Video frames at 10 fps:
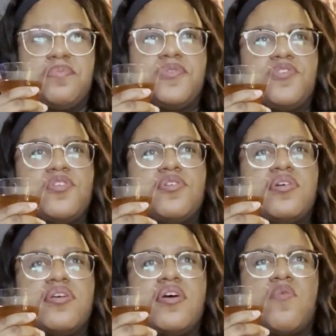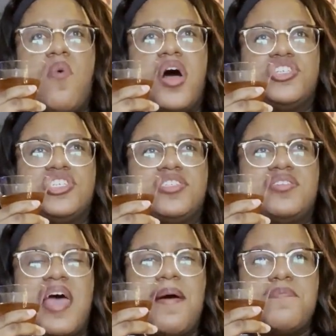prefer a
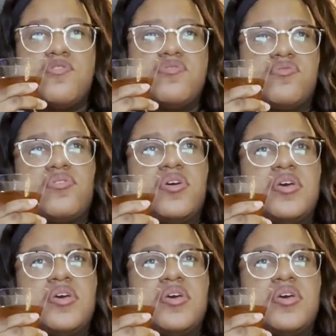Washington apple or